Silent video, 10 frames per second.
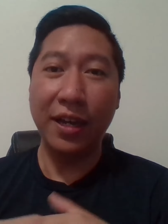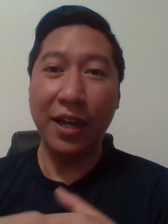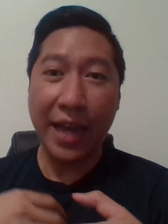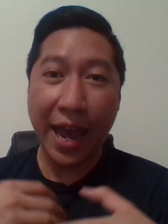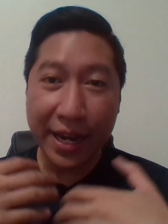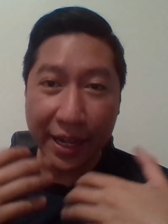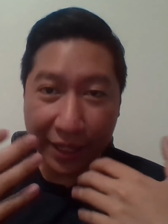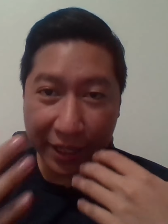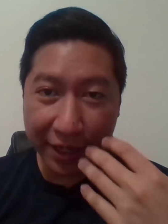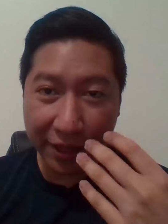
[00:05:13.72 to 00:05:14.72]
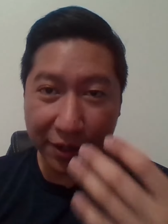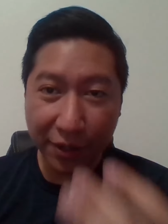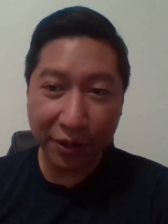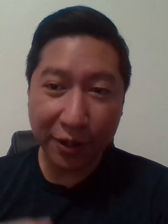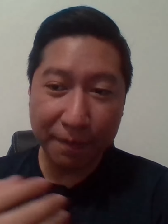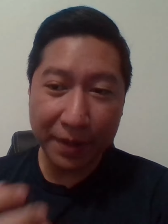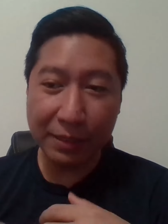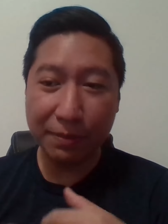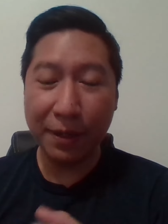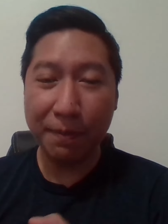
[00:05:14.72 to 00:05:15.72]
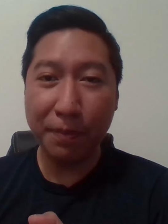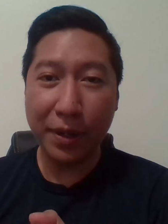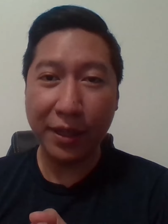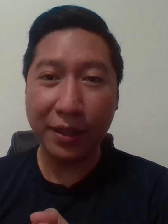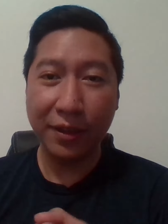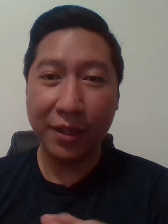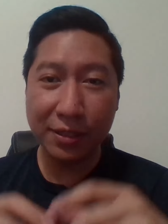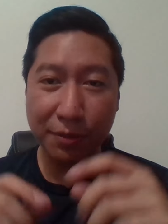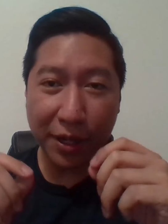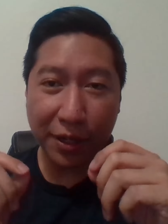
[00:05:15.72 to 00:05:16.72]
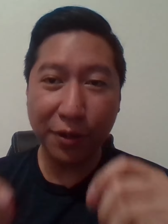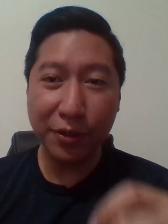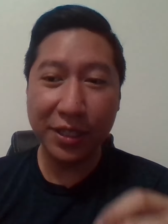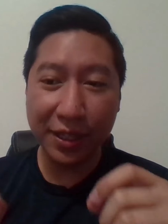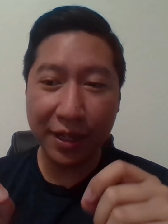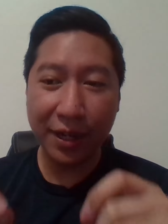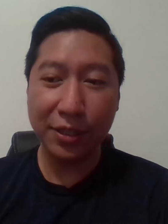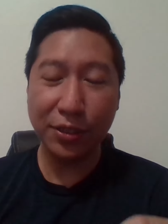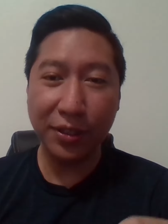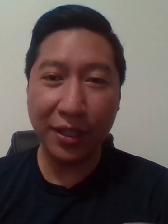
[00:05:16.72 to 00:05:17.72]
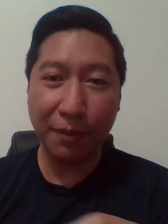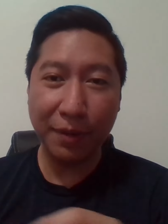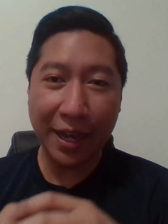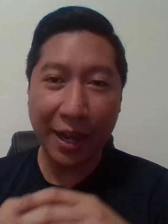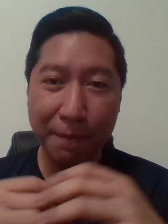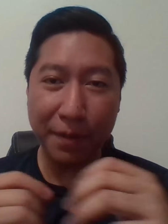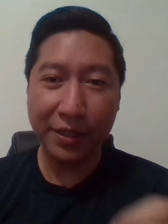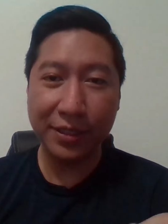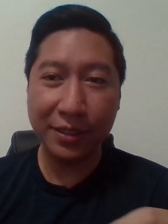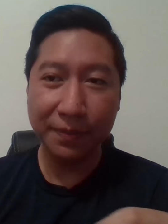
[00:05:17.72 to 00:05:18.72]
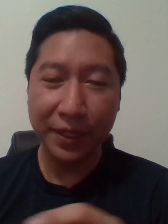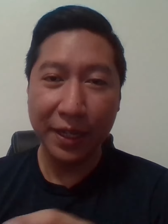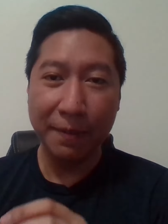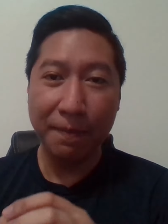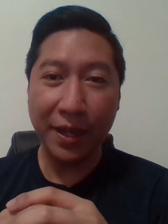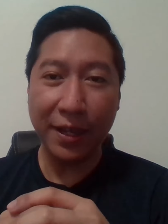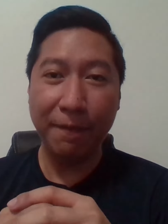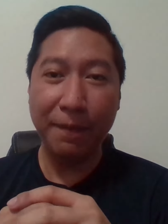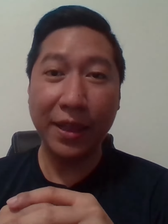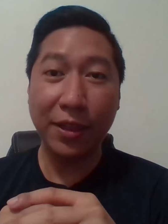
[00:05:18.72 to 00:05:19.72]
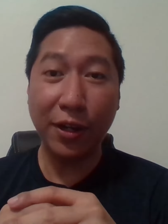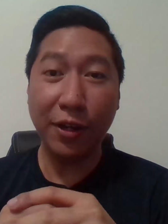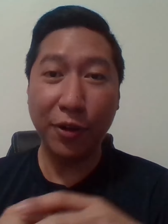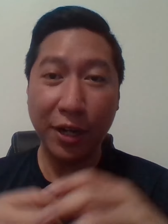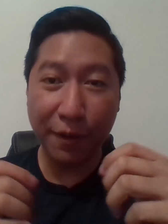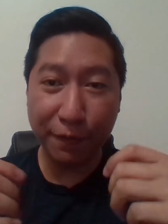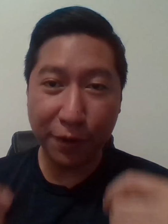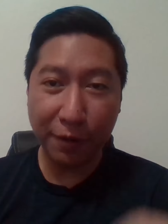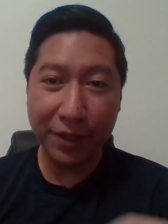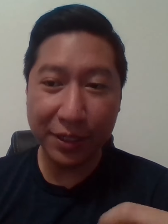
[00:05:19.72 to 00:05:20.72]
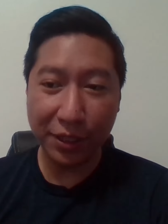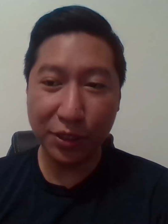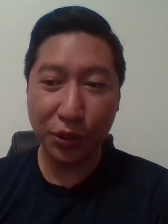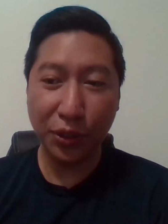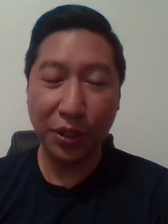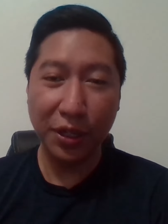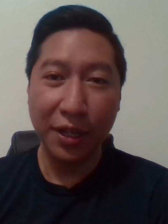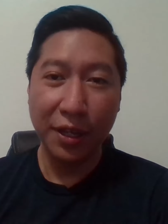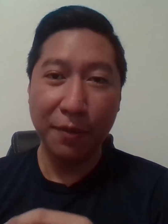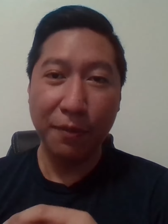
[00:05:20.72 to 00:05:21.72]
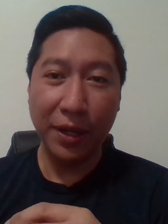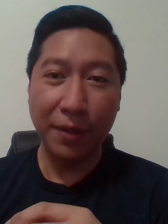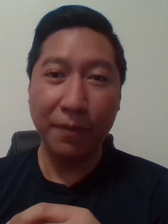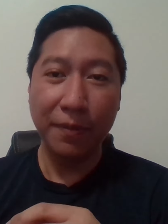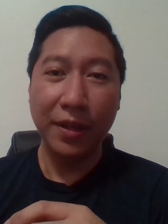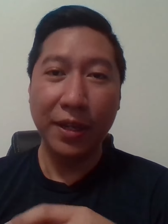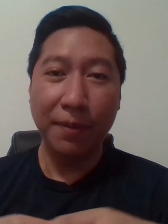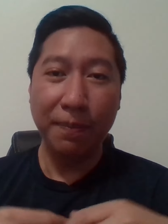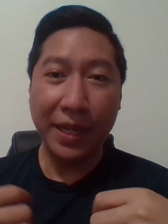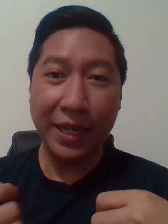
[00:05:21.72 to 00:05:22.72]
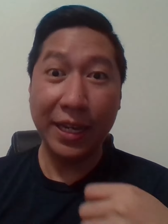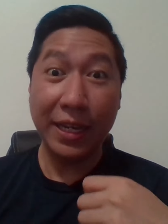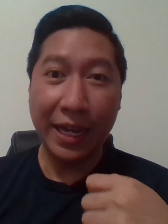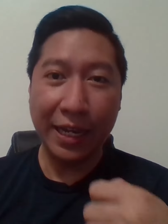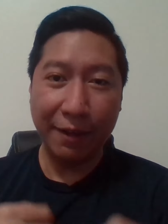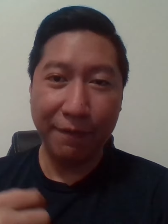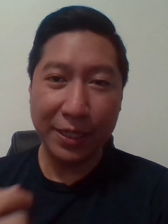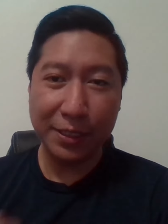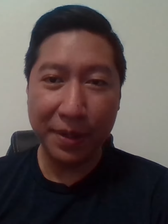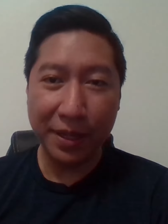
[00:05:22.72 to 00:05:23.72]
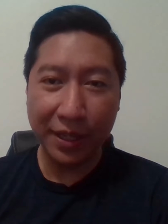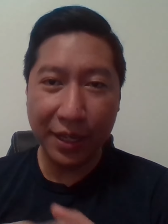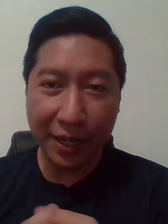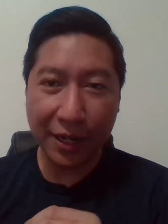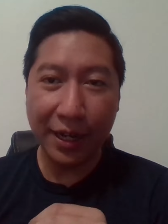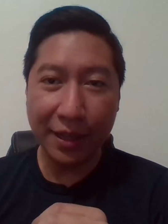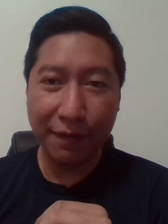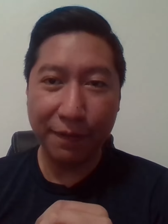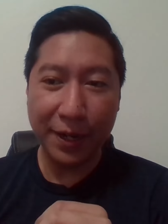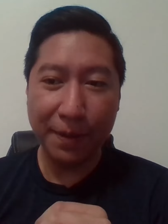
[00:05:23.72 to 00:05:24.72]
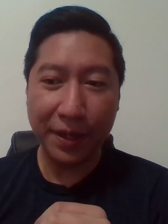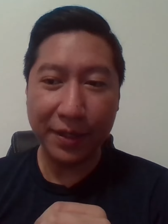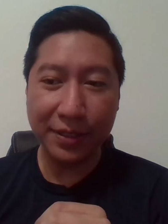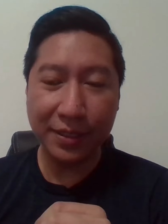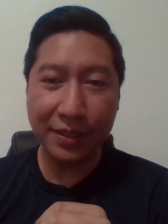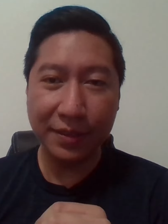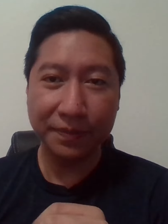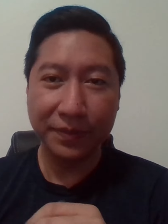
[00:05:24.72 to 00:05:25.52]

a guaranteed return on your investment, but that's one consideration that will help us make a better or informed decision when making an investment here in the Philippines.